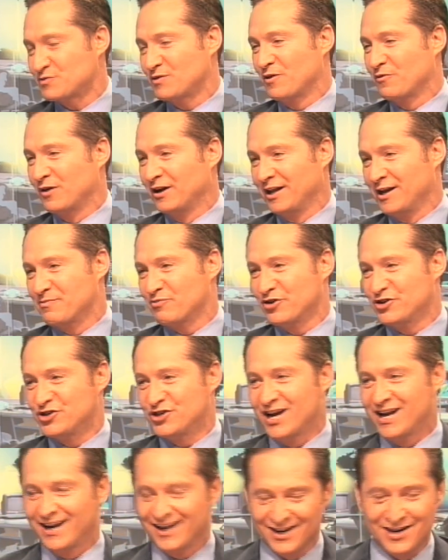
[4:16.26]
We really appreciate
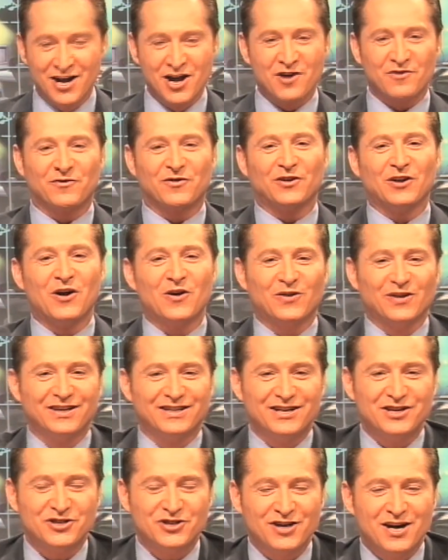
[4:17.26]
welcome. it. It's a pleasure. For Local
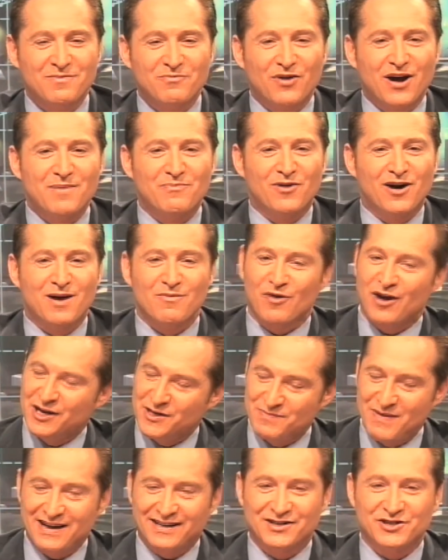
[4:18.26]
Edition, I'm Brad Pomerantz.
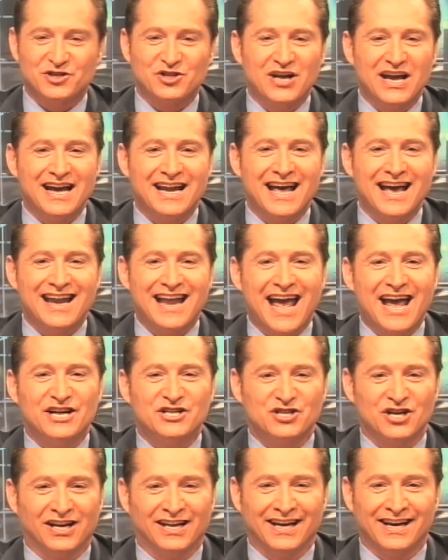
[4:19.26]
Back to C N N
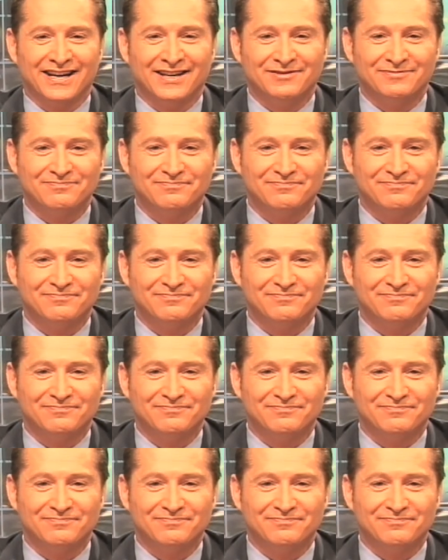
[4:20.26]
H L N.